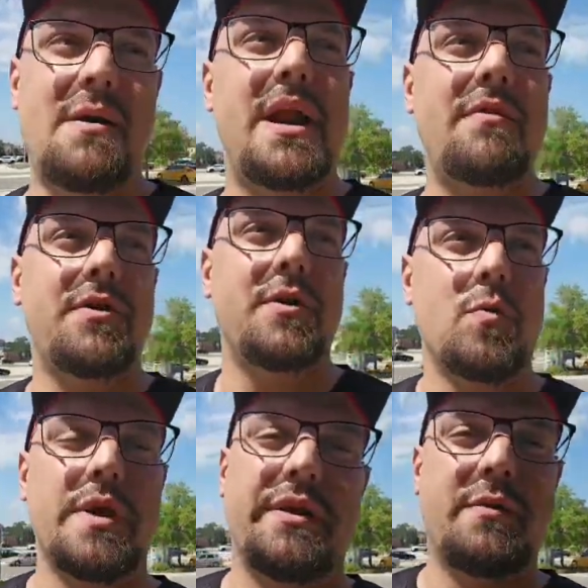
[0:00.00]
but I've heard
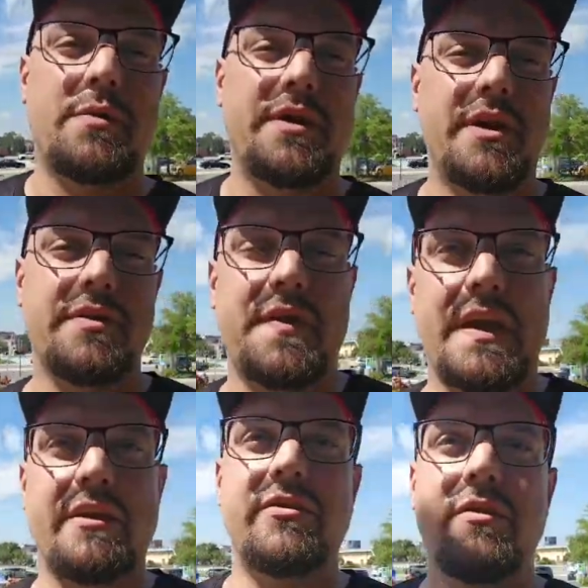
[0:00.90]
really, really good
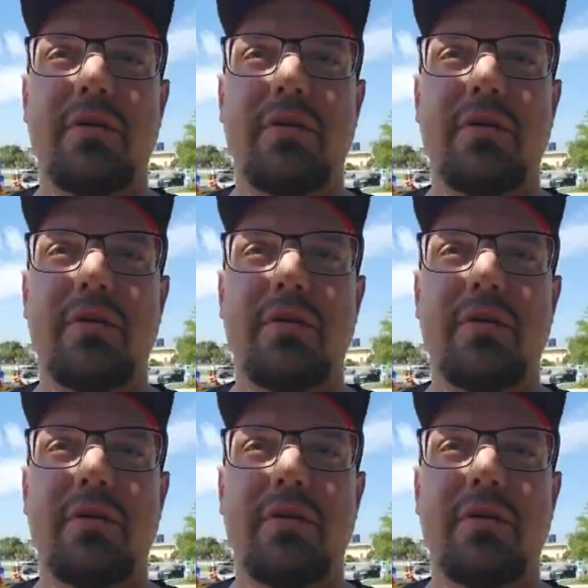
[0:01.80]
things.